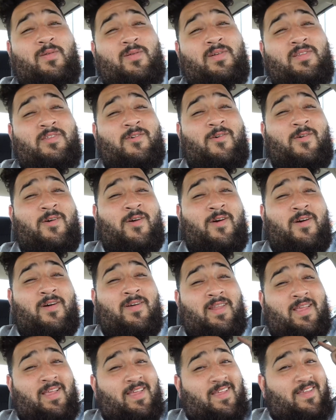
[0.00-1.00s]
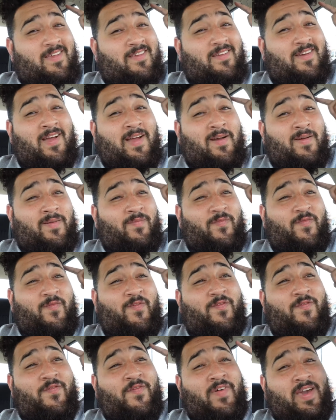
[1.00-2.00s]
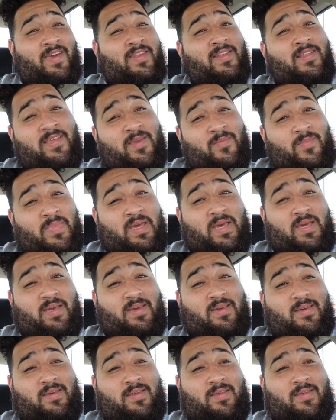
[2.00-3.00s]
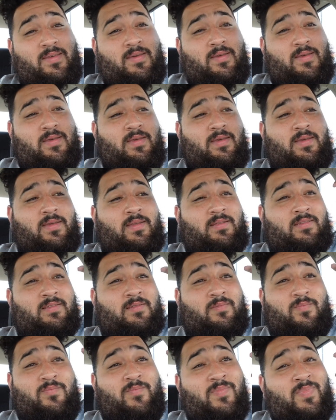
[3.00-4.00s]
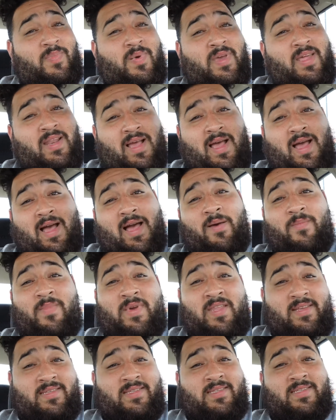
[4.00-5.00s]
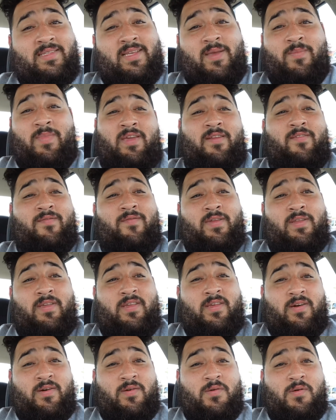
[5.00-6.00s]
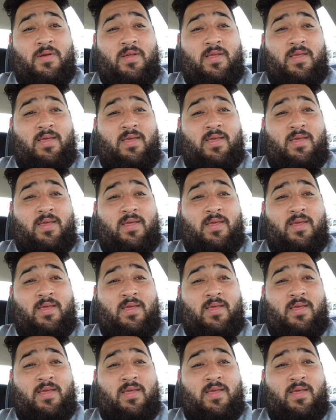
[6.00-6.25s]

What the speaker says: What's going on? I'm finally back. It's been a hot minute since I made a video.